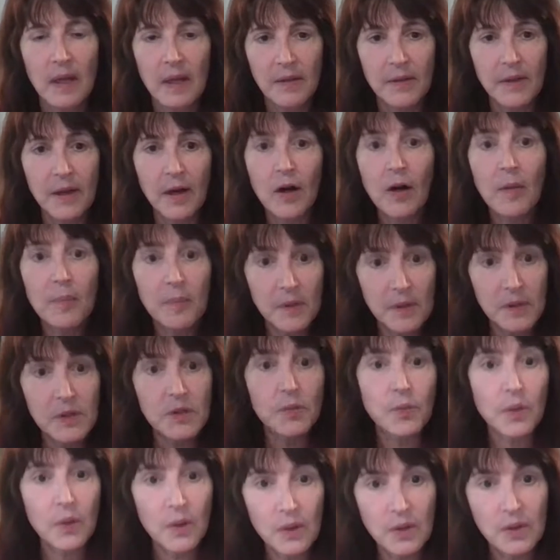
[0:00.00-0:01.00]

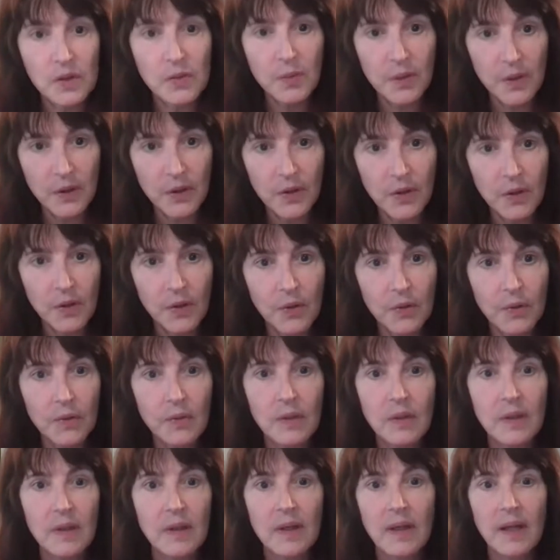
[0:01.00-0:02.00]
therapist works with you,
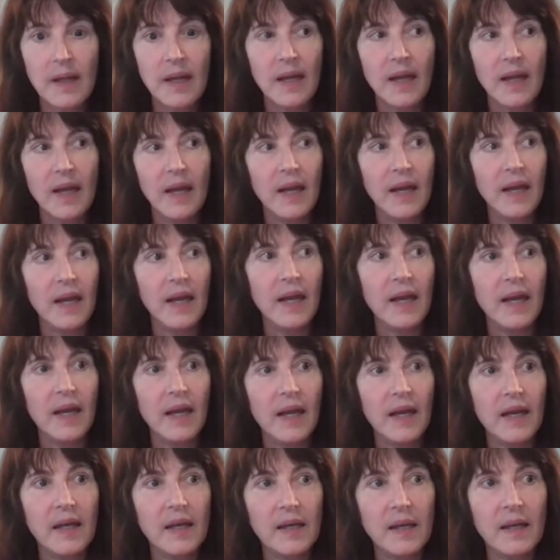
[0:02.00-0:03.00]

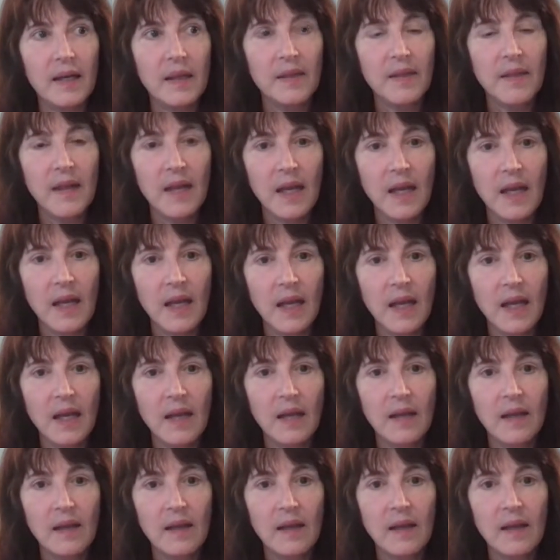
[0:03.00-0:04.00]
and
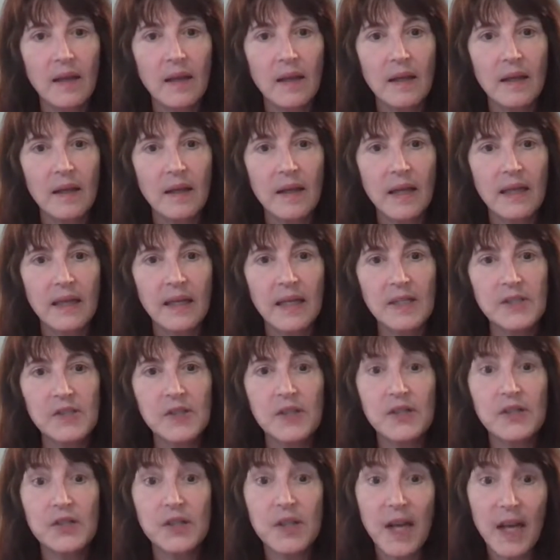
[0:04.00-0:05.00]
it gets
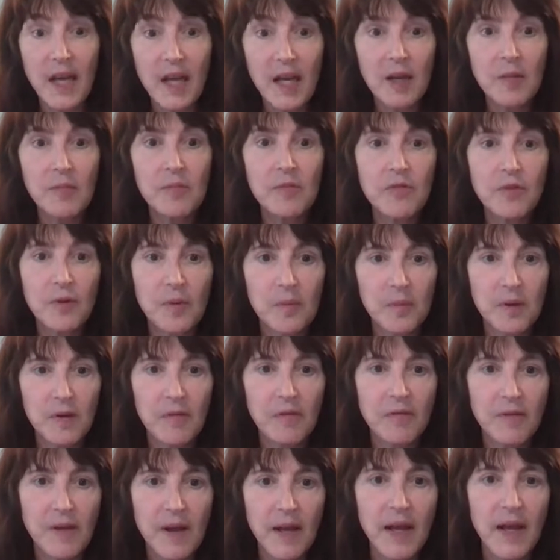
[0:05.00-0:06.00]
its name from the
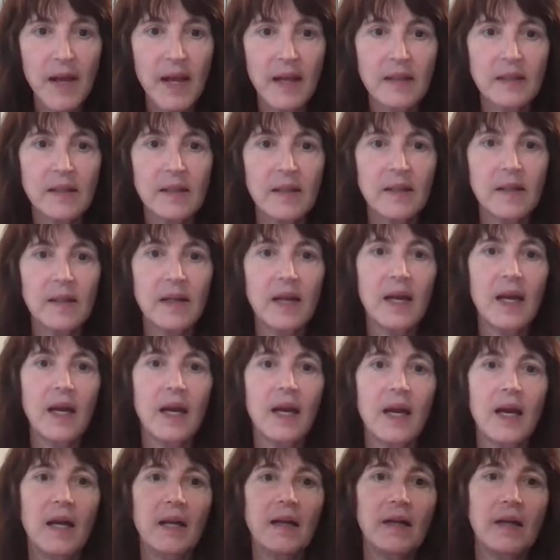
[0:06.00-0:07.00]
fact
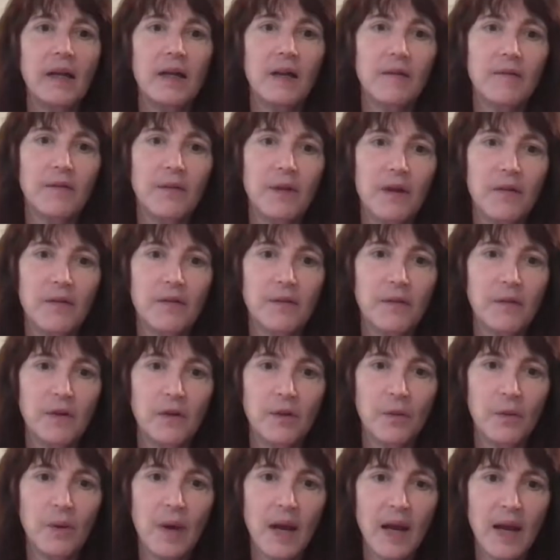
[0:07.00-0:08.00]
that if
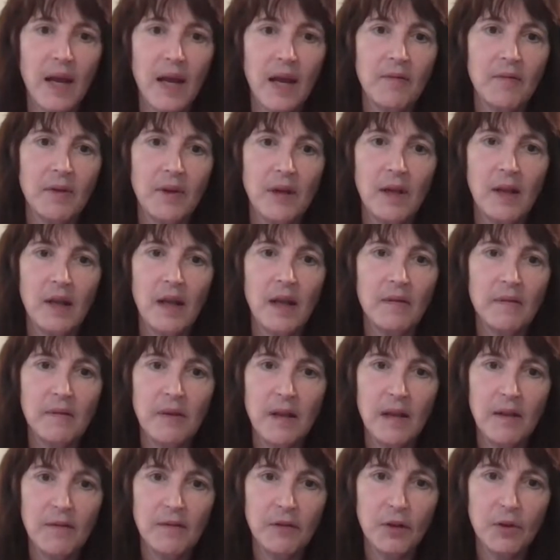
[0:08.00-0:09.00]
you
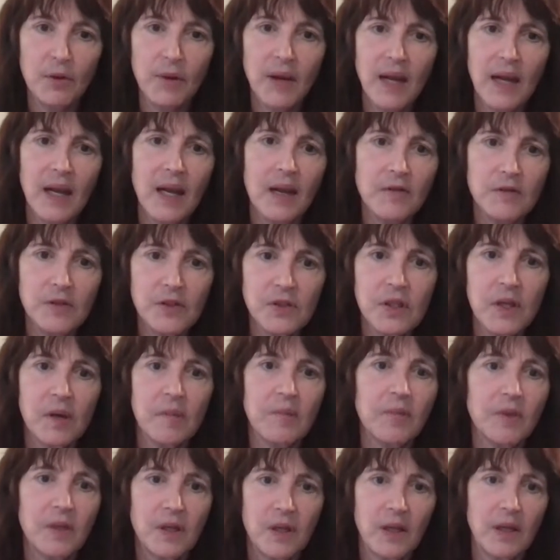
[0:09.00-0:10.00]
have
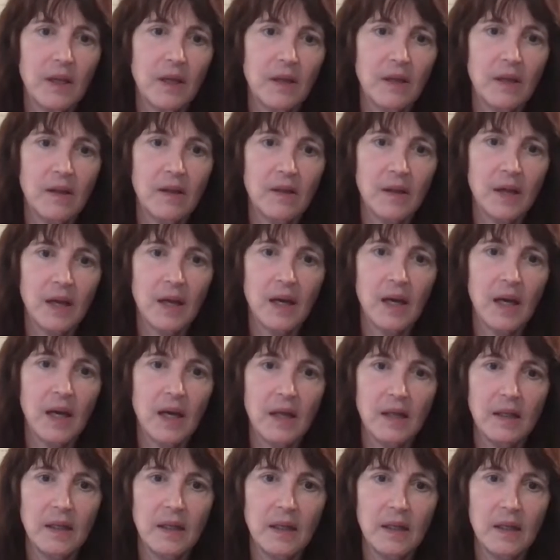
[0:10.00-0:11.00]
something
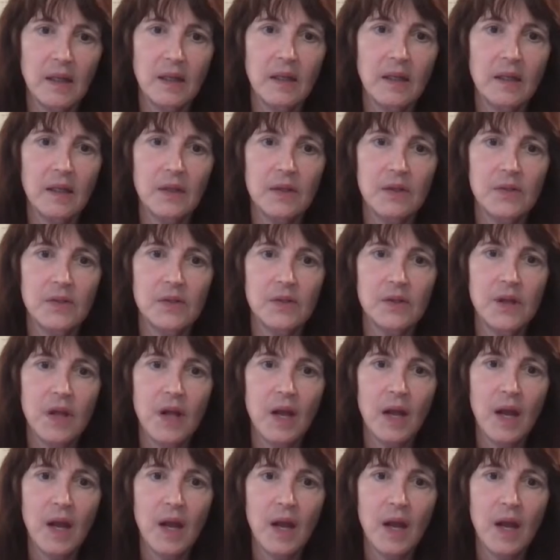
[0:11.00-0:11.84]
that is